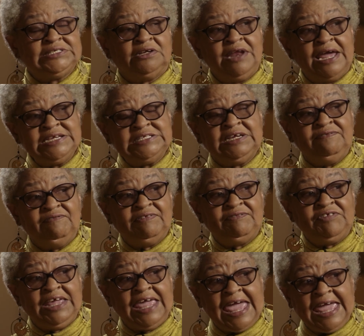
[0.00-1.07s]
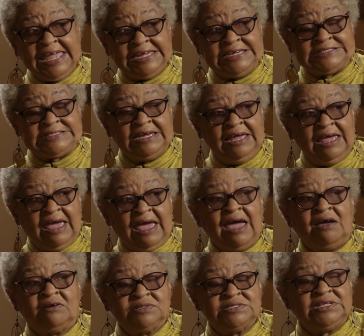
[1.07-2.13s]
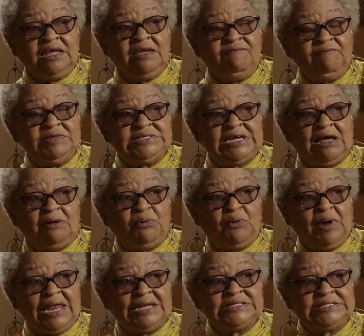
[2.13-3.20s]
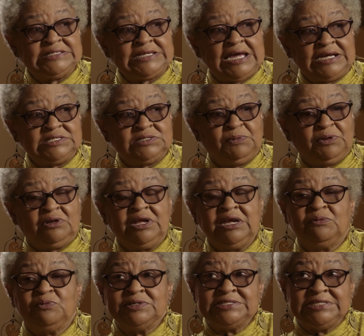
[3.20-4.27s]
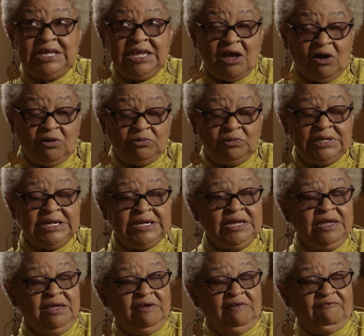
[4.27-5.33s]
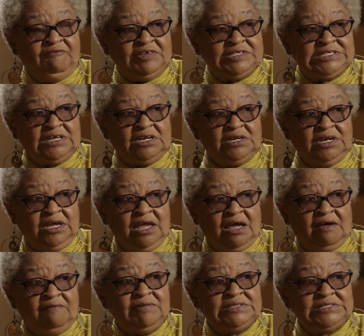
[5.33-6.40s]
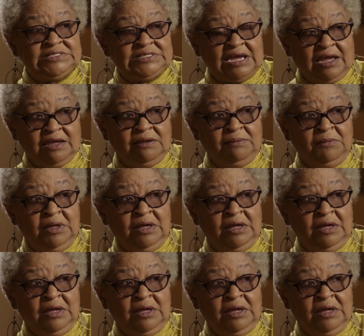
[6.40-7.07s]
till 1958 housed the Infantile Paralysis Hospital. It was the only facility of its type